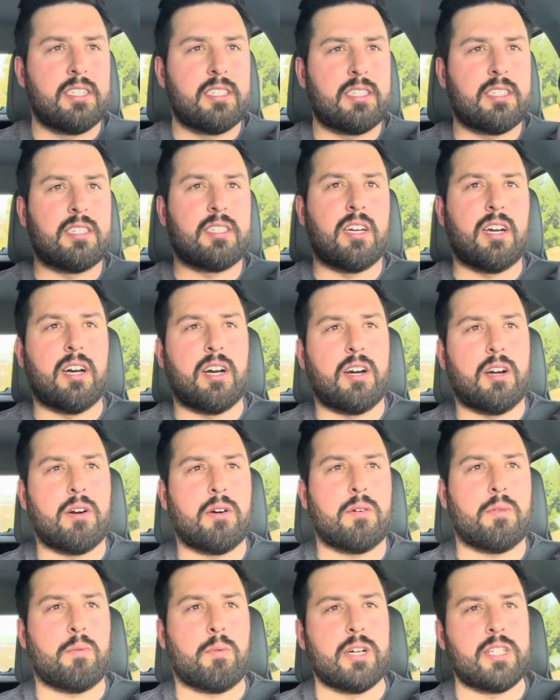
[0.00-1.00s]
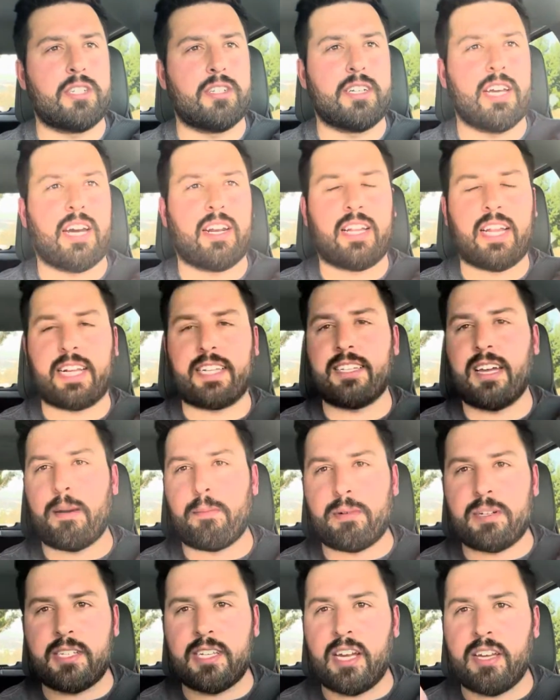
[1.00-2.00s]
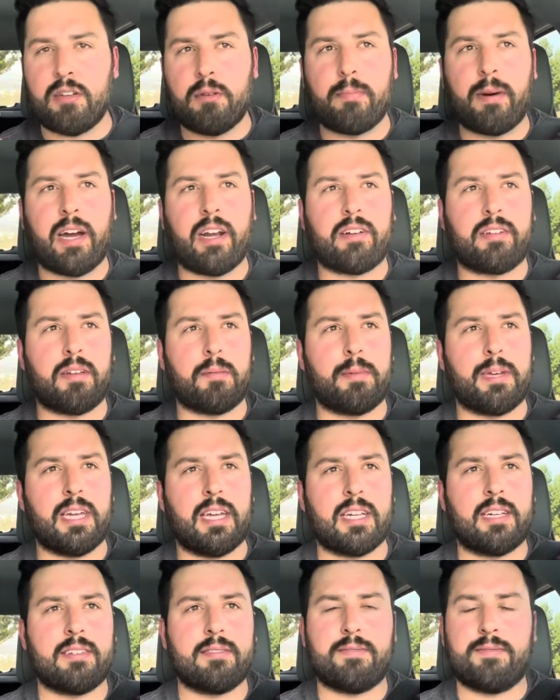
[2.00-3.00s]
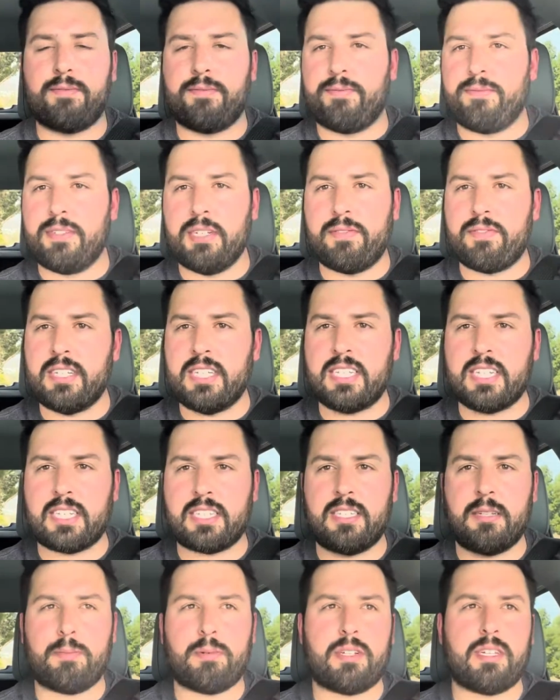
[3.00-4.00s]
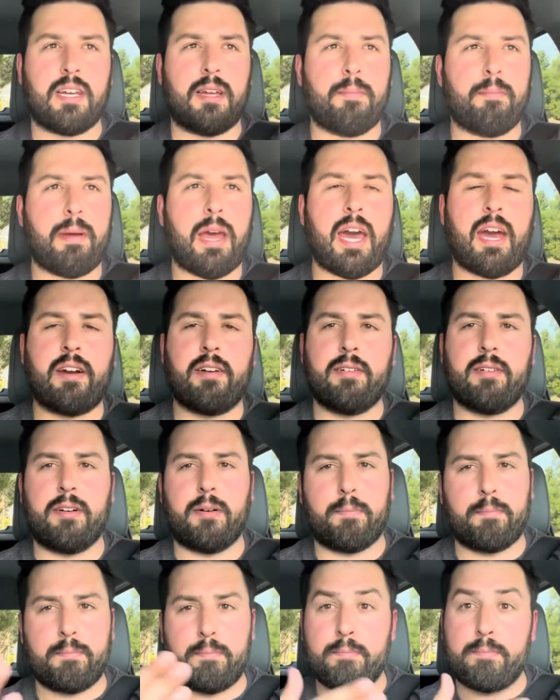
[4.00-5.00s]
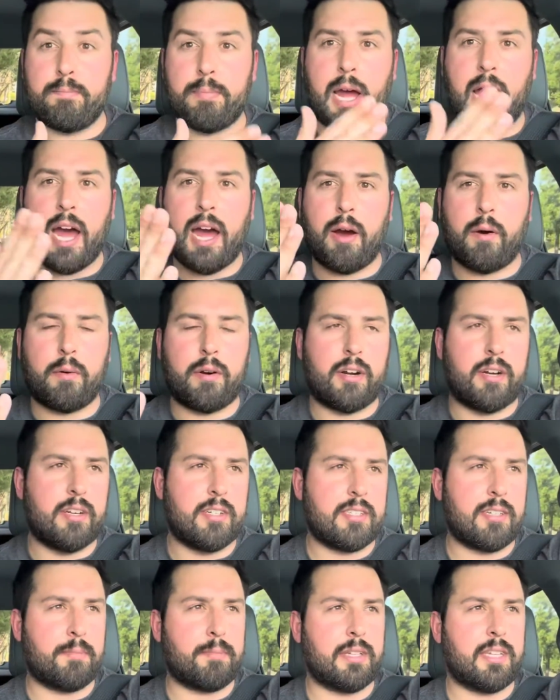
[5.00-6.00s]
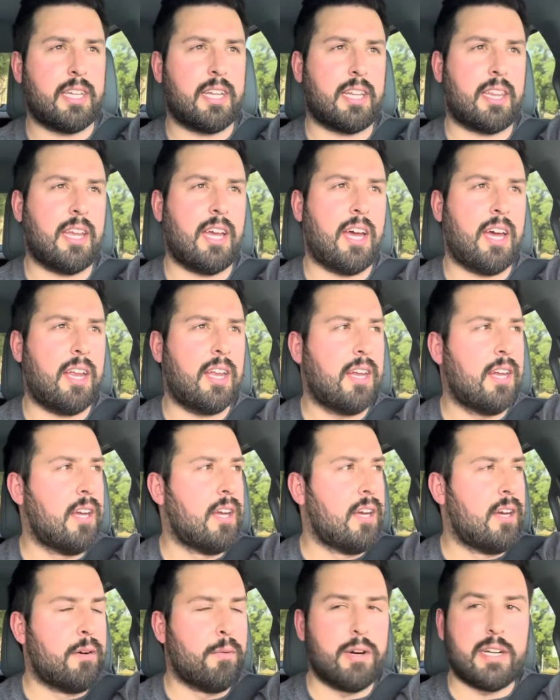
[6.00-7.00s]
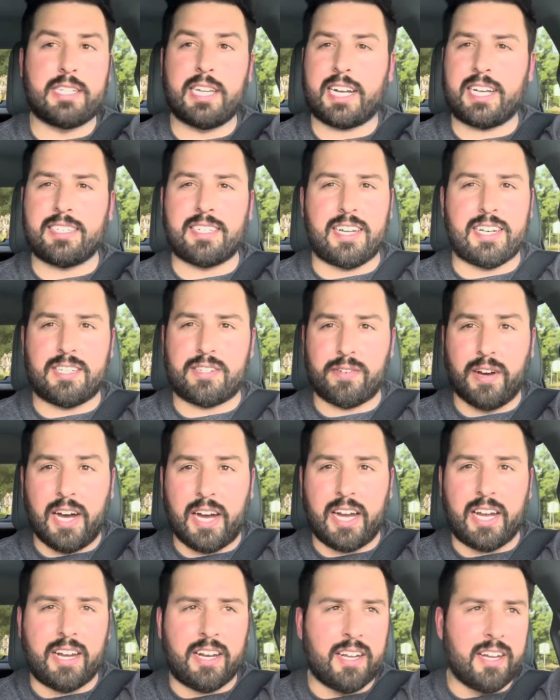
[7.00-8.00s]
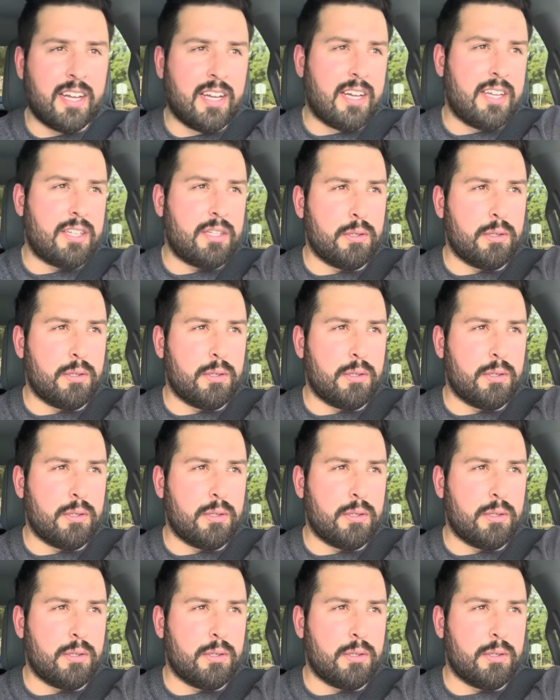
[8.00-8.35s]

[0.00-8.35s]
So once you're down to like 10%, you might only be at 50-60% battery or power or something like that, which, like I said, is fine.